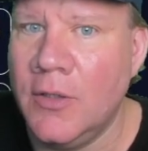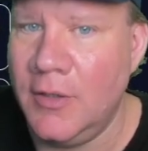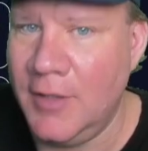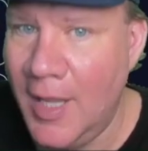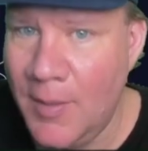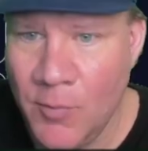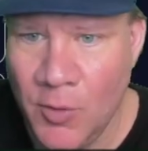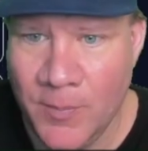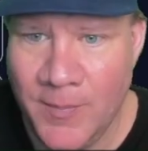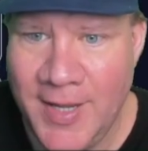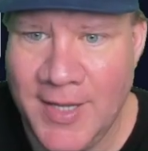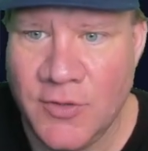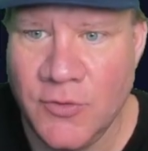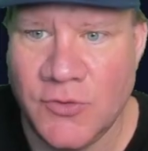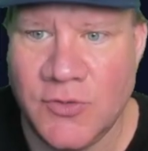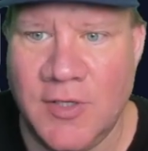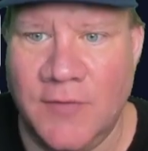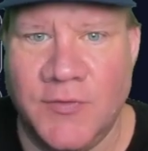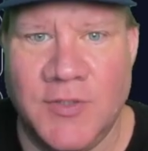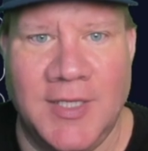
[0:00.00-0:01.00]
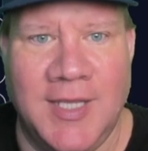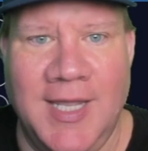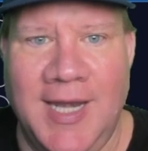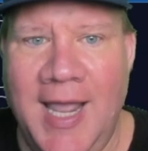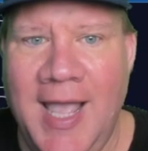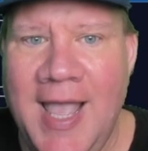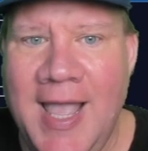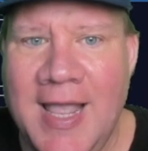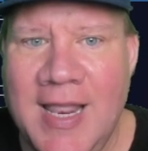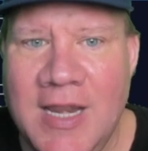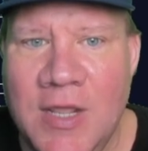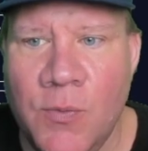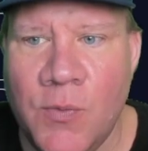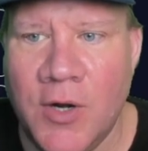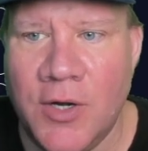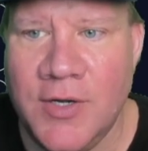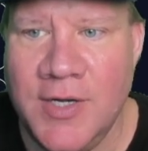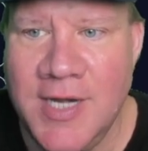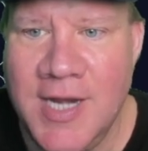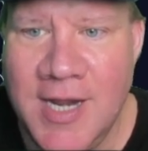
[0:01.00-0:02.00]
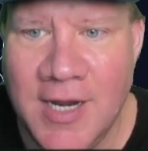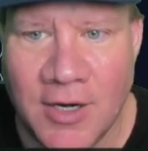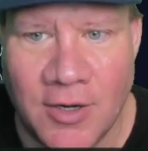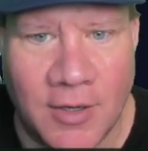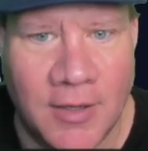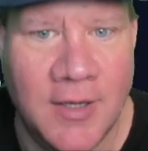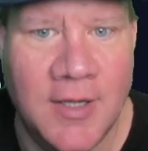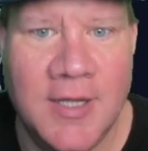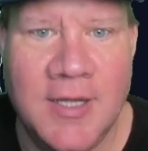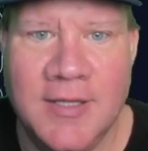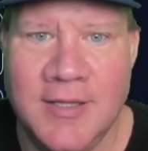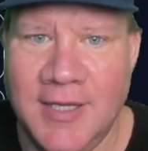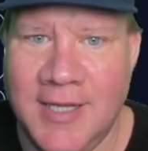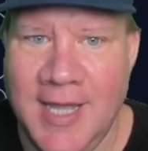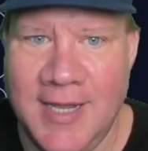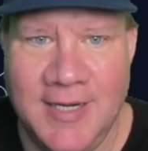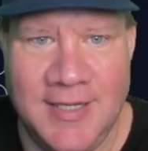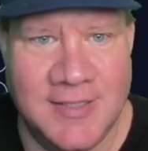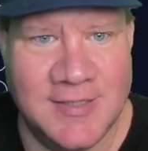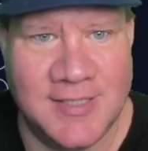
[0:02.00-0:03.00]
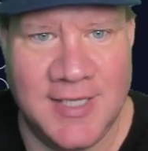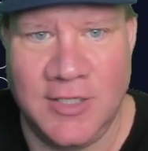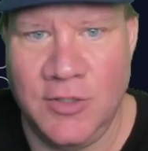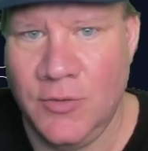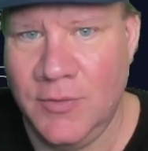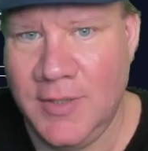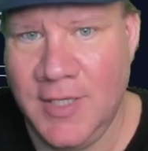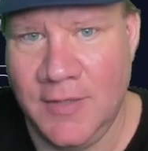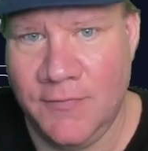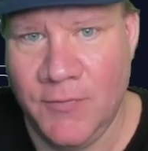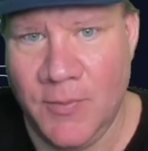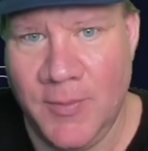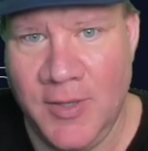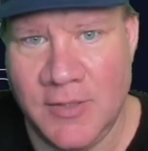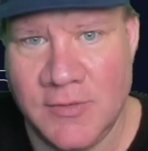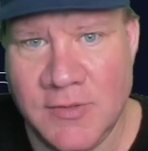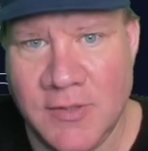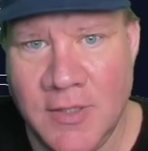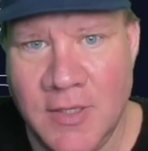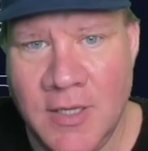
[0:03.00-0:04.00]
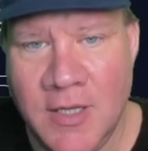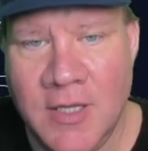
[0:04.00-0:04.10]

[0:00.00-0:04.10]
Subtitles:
a lot more manual stuff to get anywhere near the kind of insight you'd get from us.